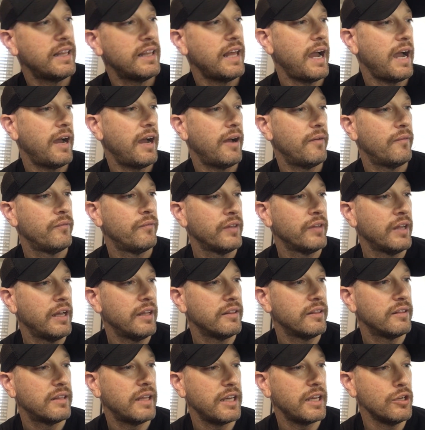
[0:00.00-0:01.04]
that.
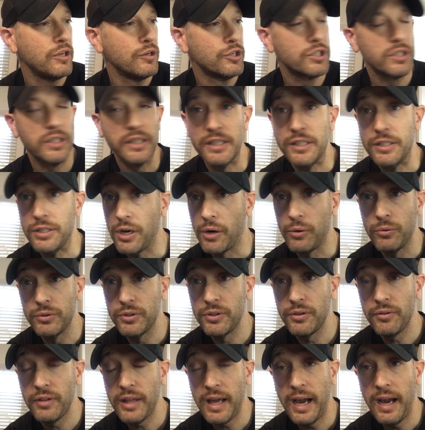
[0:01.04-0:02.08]
They usually don't
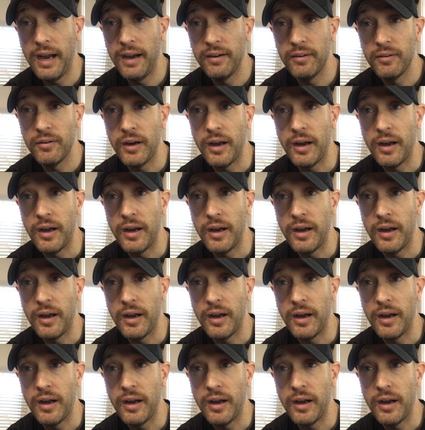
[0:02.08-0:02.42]
do that.